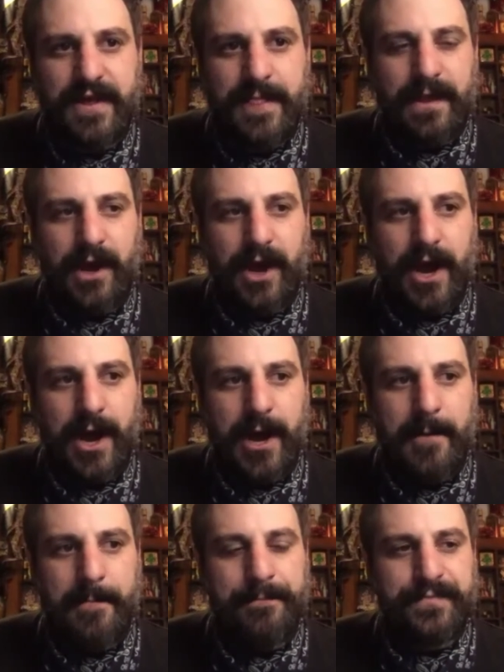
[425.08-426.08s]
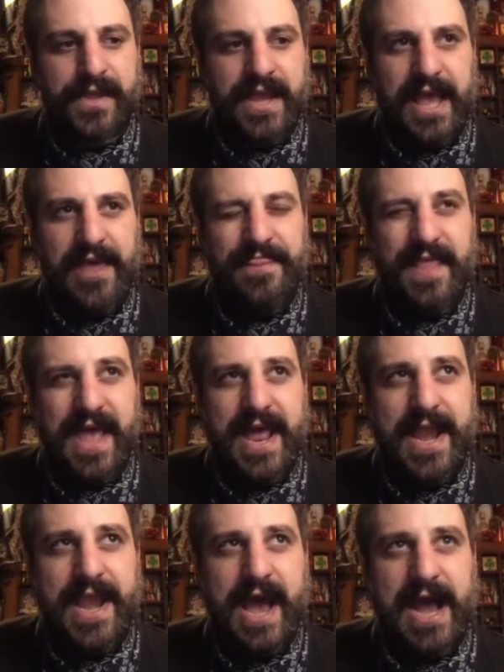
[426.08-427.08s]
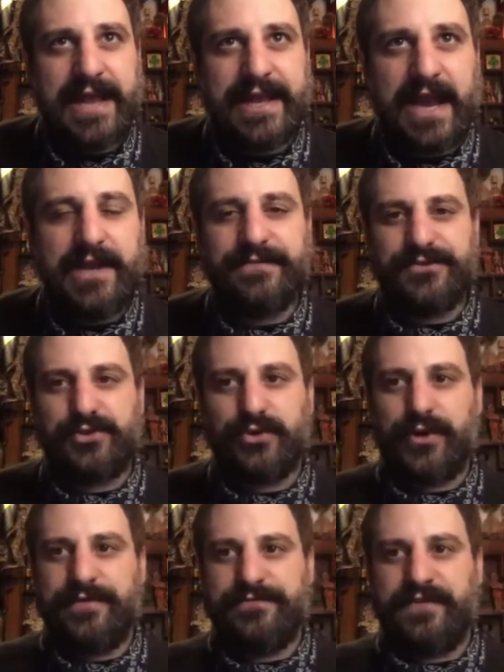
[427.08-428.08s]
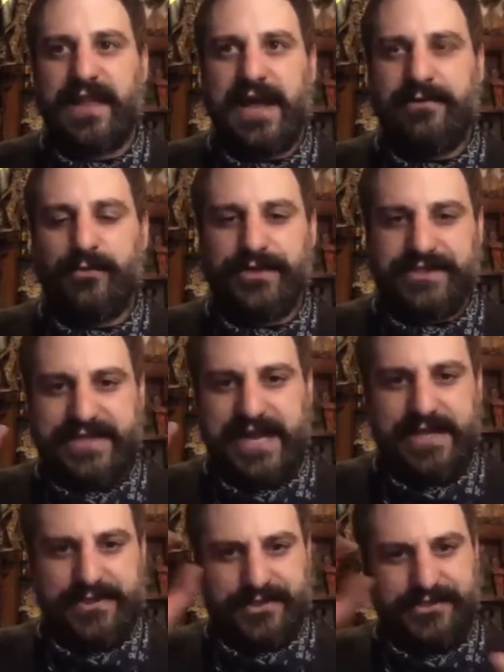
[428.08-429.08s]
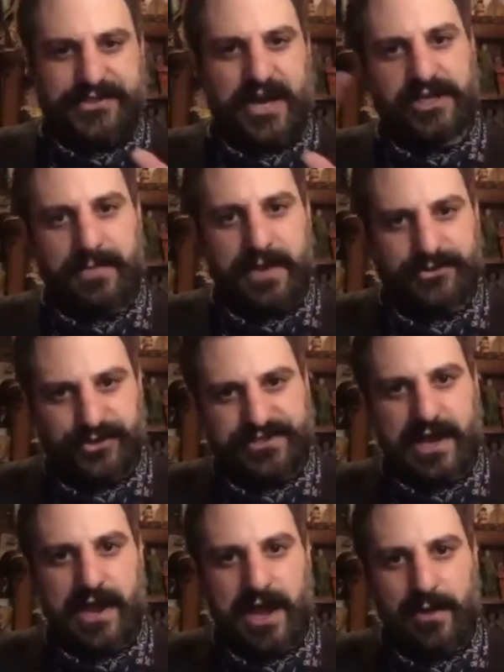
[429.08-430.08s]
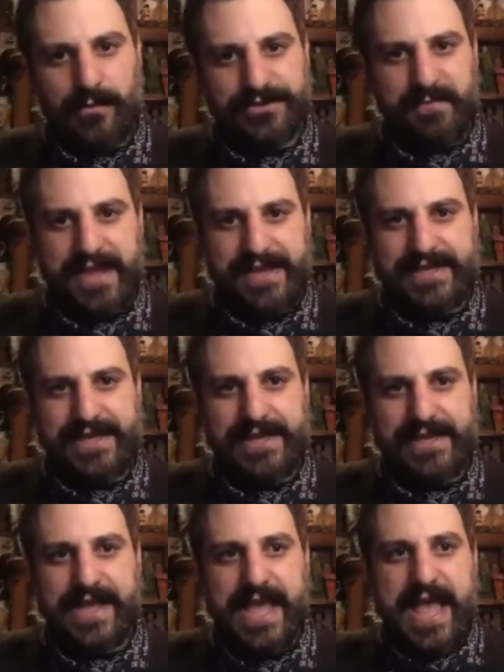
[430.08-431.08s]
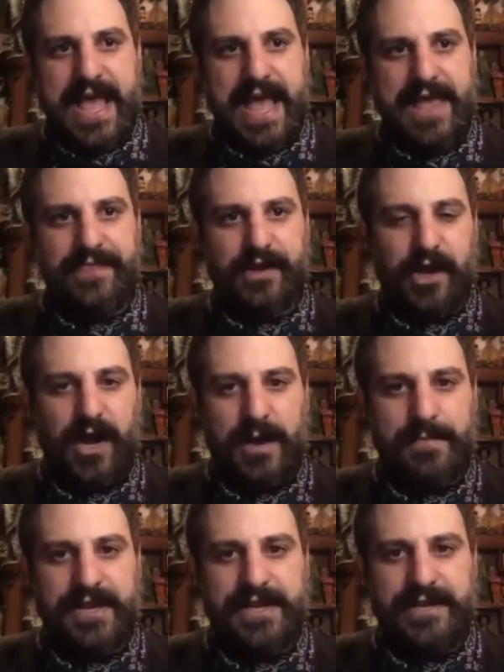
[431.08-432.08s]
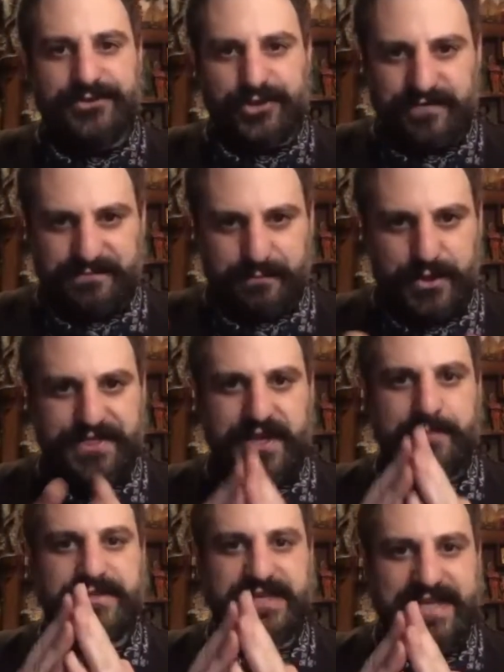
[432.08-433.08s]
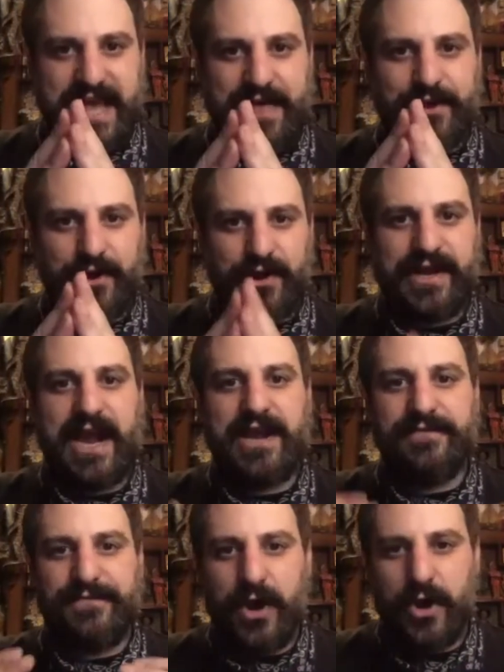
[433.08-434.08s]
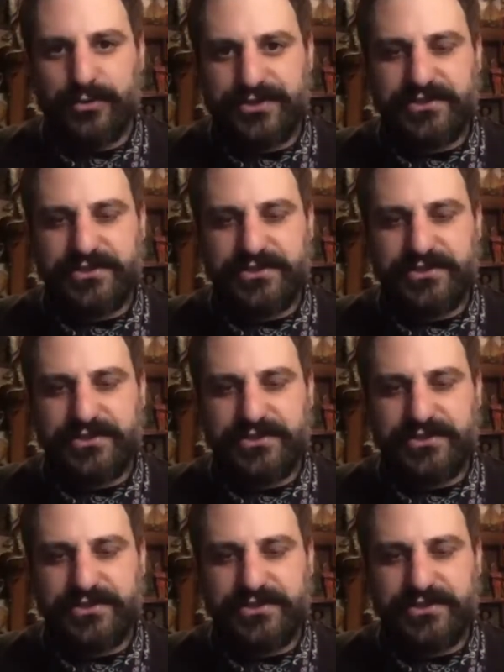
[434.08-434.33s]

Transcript: And then I kind of sort of like would take the documentaries I was making and the comedy and sort of put them together and kind of host,